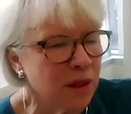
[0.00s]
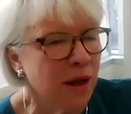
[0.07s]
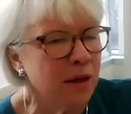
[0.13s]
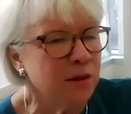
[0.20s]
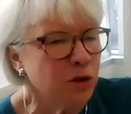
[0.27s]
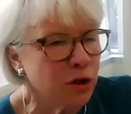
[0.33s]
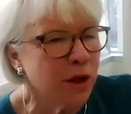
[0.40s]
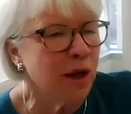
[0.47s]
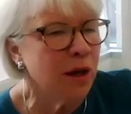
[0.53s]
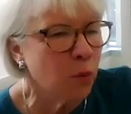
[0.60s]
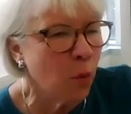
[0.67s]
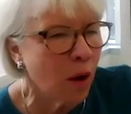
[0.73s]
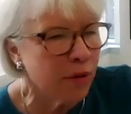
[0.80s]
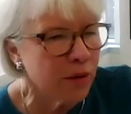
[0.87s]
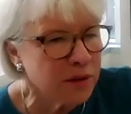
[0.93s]
sun, shade,
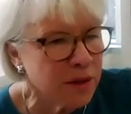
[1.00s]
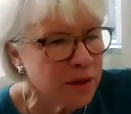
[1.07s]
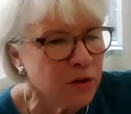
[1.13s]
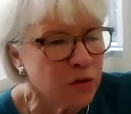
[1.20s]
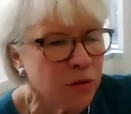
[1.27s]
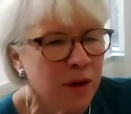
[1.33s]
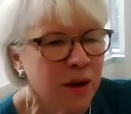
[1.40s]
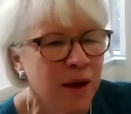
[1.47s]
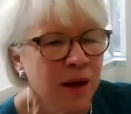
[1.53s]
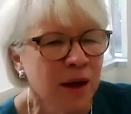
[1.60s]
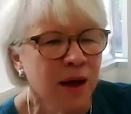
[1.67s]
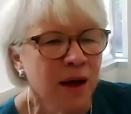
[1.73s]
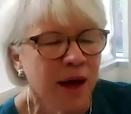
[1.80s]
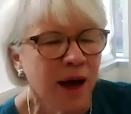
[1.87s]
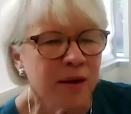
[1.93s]
water, etc.
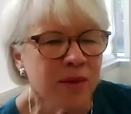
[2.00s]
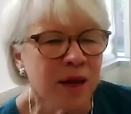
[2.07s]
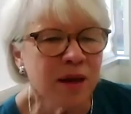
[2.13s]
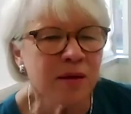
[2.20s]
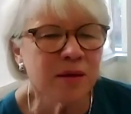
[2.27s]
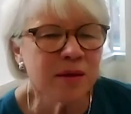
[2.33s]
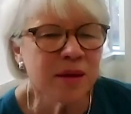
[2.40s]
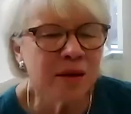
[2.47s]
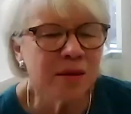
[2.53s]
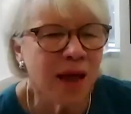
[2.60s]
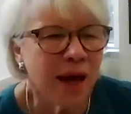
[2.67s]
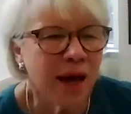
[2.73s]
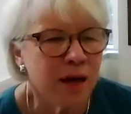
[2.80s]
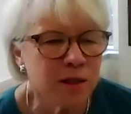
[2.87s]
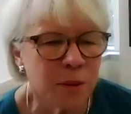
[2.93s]
I think that
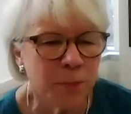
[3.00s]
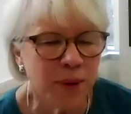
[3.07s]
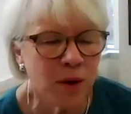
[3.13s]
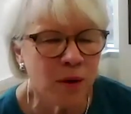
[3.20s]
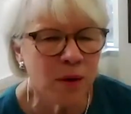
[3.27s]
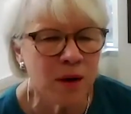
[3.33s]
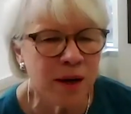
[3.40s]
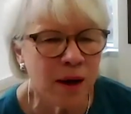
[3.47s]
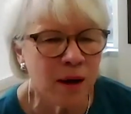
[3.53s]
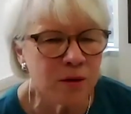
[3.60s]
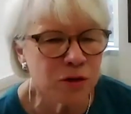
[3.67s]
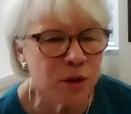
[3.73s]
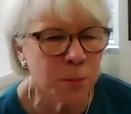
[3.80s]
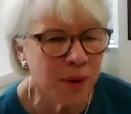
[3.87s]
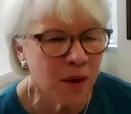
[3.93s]
that is a
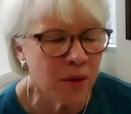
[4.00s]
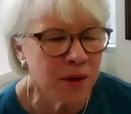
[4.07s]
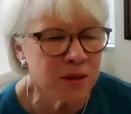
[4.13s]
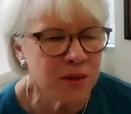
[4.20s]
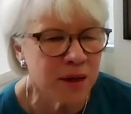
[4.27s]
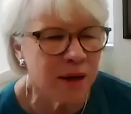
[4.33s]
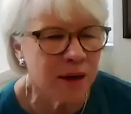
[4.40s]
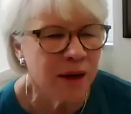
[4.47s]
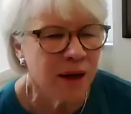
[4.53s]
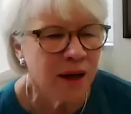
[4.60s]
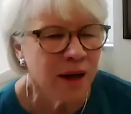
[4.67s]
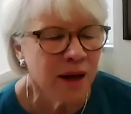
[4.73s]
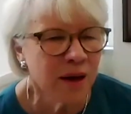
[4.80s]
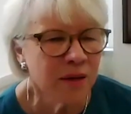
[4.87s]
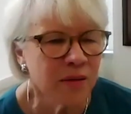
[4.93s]
parallel to parenting
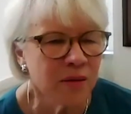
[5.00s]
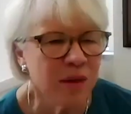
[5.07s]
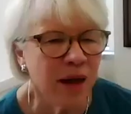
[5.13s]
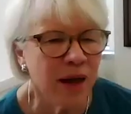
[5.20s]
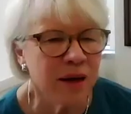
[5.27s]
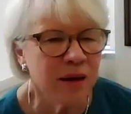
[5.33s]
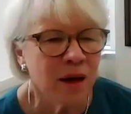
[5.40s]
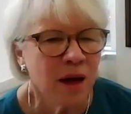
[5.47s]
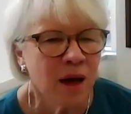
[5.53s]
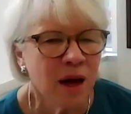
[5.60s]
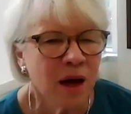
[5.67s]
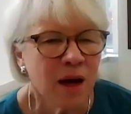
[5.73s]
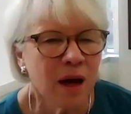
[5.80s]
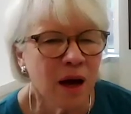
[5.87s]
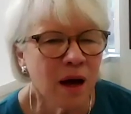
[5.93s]
in that
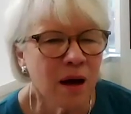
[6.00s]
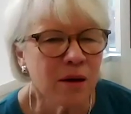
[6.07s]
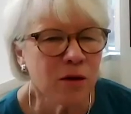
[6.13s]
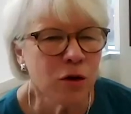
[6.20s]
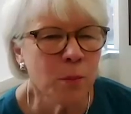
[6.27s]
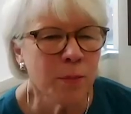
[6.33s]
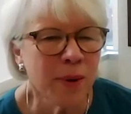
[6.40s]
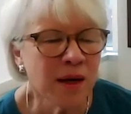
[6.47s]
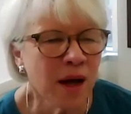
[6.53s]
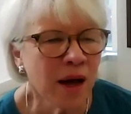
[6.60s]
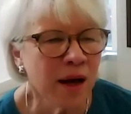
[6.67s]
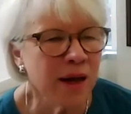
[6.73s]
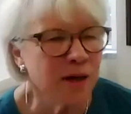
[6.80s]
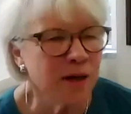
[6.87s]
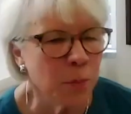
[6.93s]
uh, you may
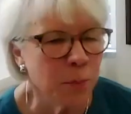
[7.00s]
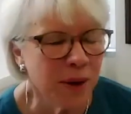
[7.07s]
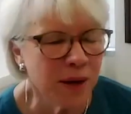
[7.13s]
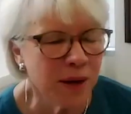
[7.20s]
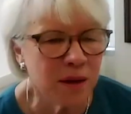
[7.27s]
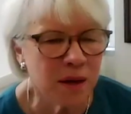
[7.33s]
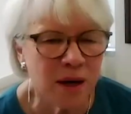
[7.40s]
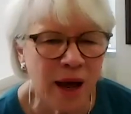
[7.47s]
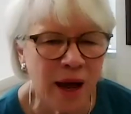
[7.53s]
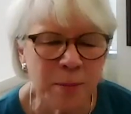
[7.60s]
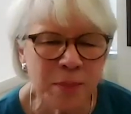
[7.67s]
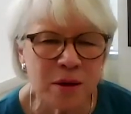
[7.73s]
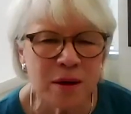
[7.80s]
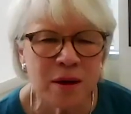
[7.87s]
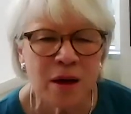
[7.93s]
not get to pick the
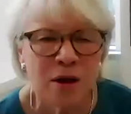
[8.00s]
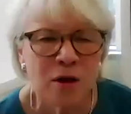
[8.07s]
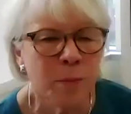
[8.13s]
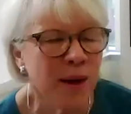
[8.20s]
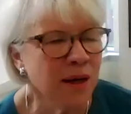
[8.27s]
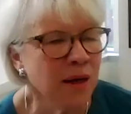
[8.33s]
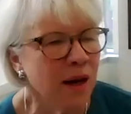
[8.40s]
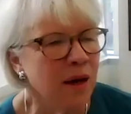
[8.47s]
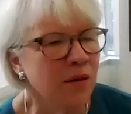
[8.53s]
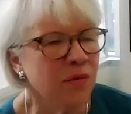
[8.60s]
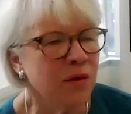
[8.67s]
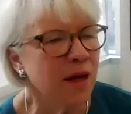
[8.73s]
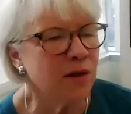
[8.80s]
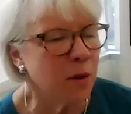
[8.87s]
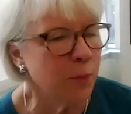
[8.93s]
climate, you may not
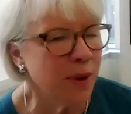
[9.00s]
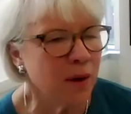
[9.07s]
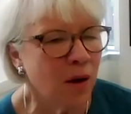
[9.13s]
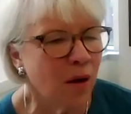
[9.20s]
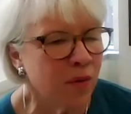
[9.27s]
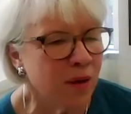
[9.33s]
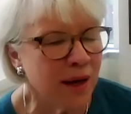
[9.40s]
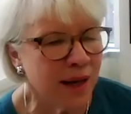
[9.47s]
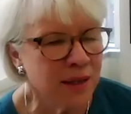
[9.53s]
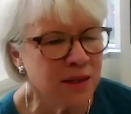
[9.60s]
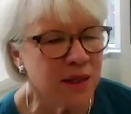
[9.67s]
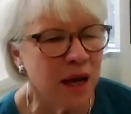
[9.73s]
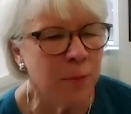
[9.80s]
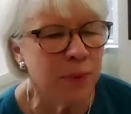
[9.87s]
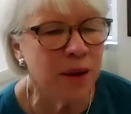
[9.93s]
even get to pick all the
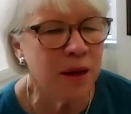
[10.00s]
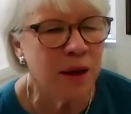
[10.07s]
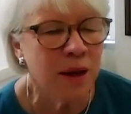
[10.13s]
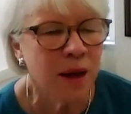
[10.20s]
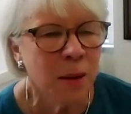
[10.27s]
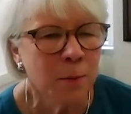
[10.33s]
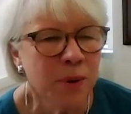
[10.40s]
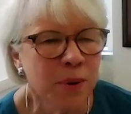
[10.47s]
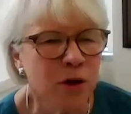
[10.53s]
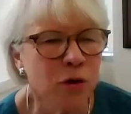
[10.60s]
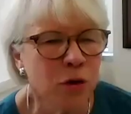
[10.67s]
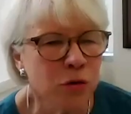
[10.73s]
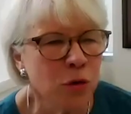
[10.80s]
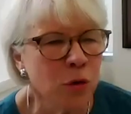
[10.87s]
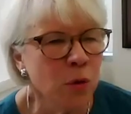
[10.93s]
landscaping, but
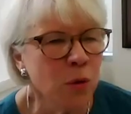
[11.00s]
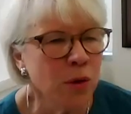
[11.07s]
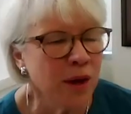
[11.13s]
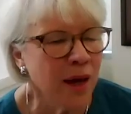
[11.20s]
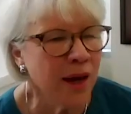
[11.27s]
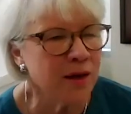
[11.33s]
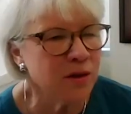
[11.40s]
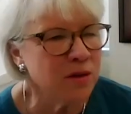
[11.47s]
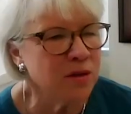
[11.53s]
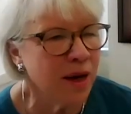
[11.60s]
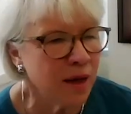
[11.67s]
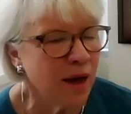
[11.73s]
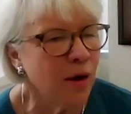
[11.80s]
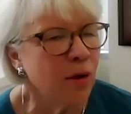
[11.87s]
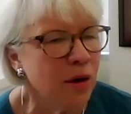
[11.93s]
you do get to
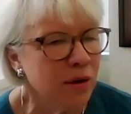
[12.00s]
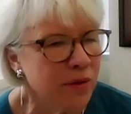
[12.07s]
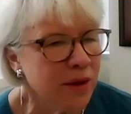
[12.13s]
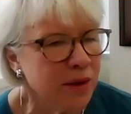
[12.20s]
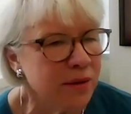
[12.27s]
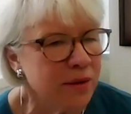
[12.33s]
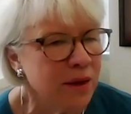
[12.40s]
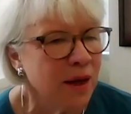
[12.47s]
take care of it.